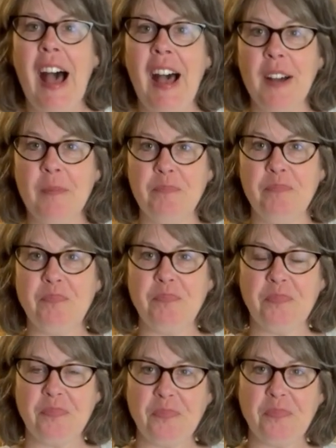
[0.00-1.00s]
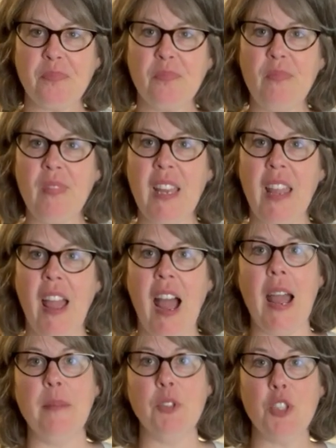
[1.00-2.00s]
Um,
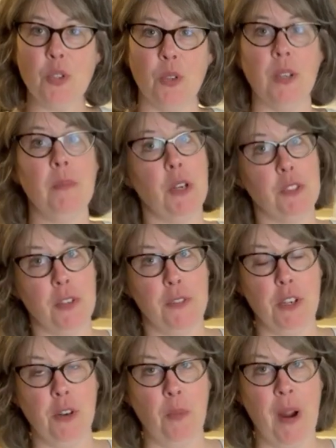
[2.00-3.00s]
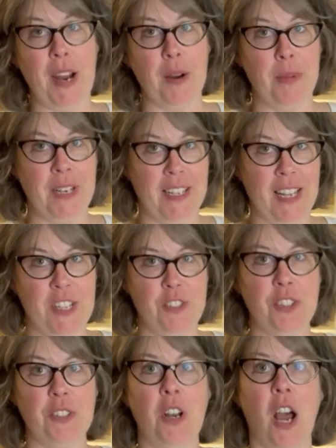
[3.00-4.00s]
I'm sure most of you are aware, but in
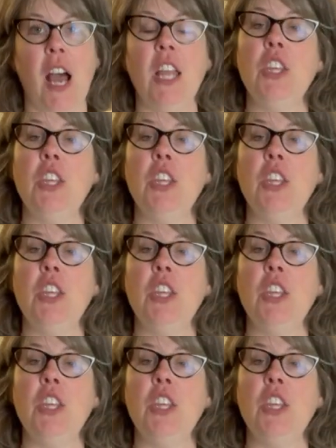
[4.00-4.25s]
case you're not,